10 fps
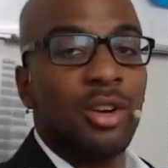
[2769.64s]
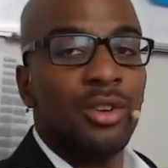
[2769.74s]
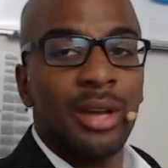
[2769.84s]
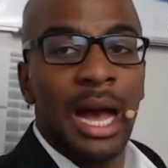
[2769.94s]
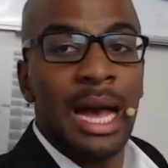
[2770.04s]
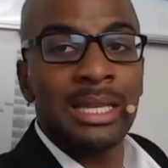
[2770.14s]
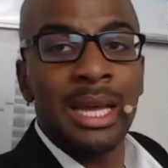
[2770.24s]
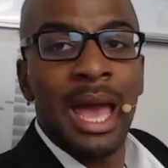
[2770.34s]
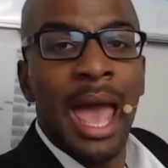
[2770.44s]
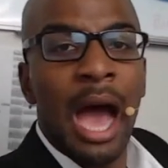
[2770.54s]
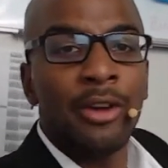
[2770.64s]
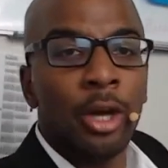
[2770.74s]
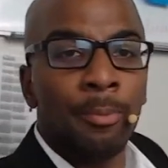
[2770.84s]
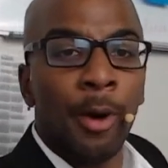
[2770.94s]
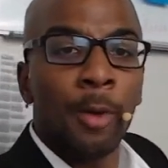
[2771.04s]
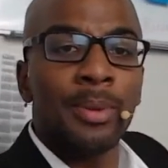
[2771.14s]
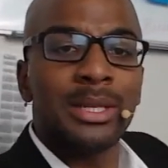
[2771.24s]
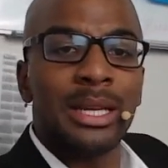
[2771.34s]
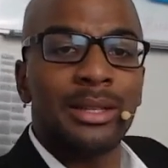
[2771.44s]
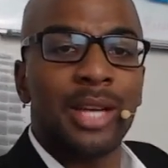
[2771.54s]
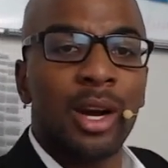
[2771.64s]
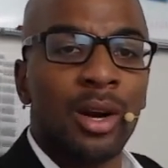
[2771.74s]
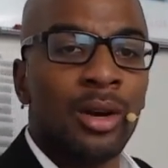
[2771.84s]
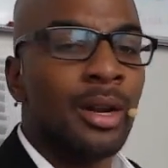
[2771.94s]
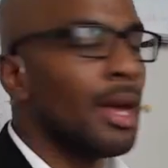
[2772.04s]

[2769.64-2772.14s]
you guys how your purpose can turn